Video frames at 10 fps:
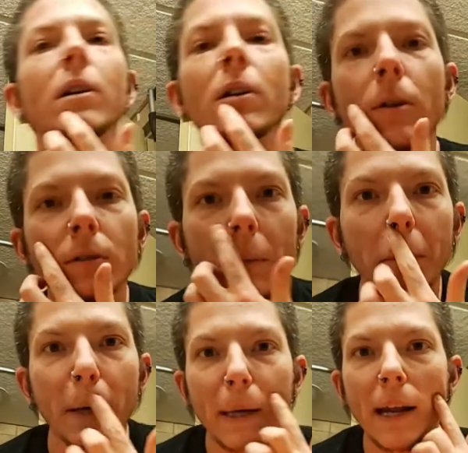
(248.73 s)
close I'm
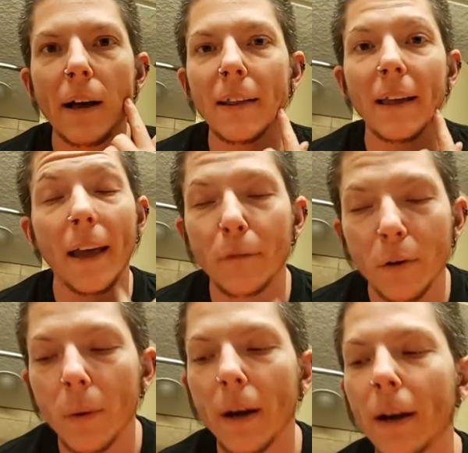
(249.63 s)
breaking out like
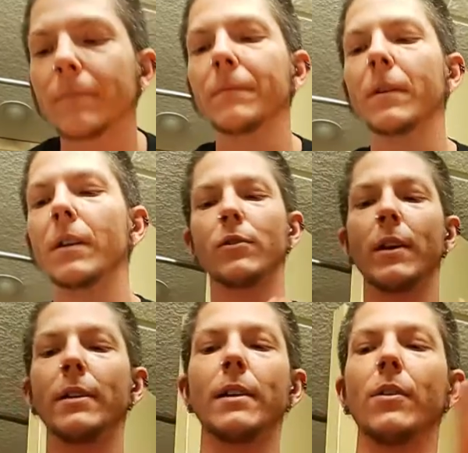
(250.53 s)
everywhere
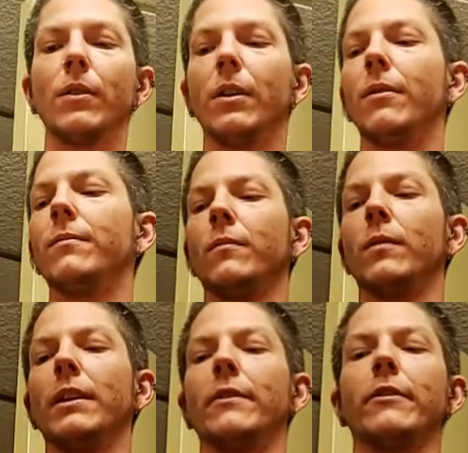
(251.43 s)
stress I don't know
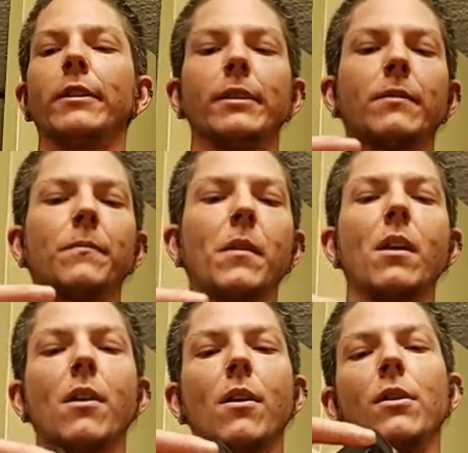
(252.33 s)
whatever it is
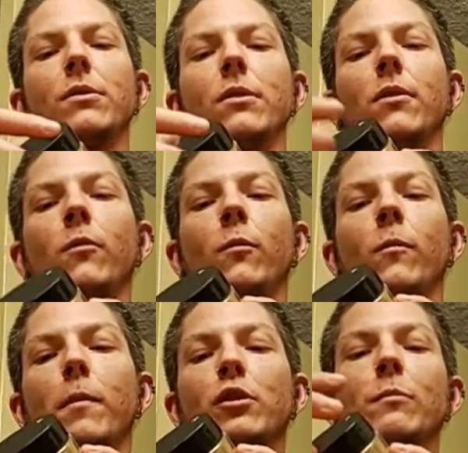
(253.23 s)
so
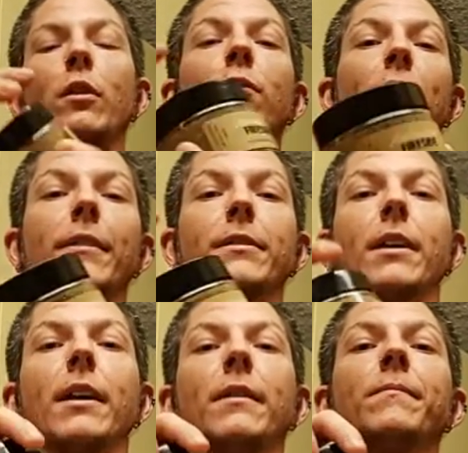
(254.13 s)
marshmallow
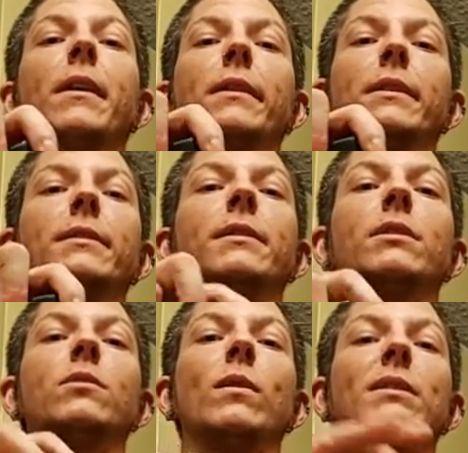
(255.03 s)
fireside this
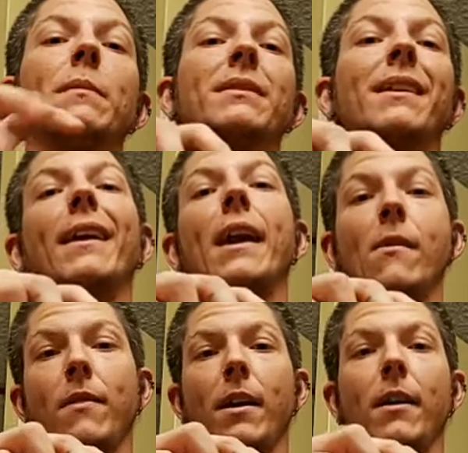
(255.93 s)
is what smells like
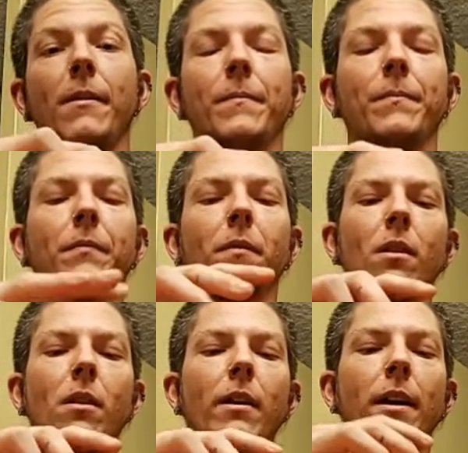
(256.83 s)
campfire
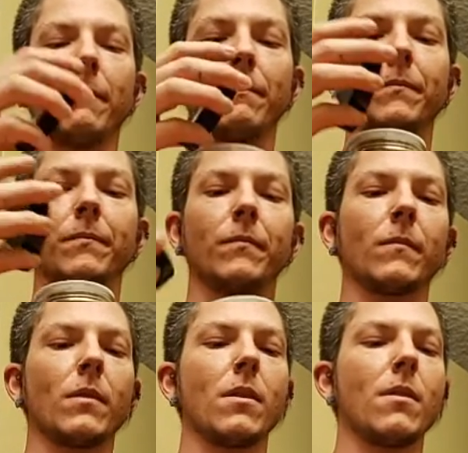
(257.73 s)
all right
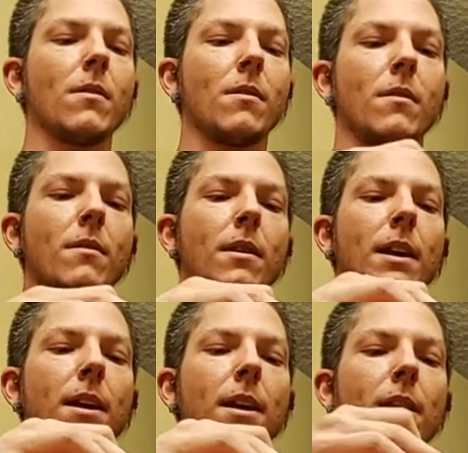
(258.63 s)
and
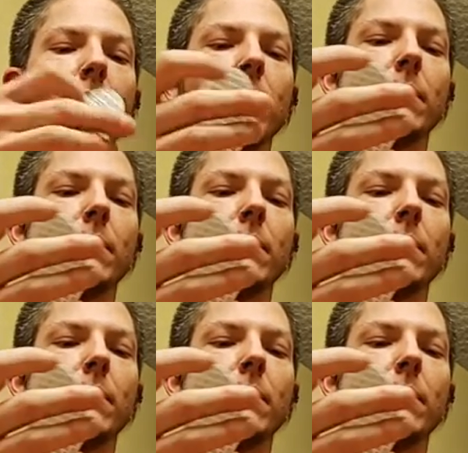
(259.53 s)
again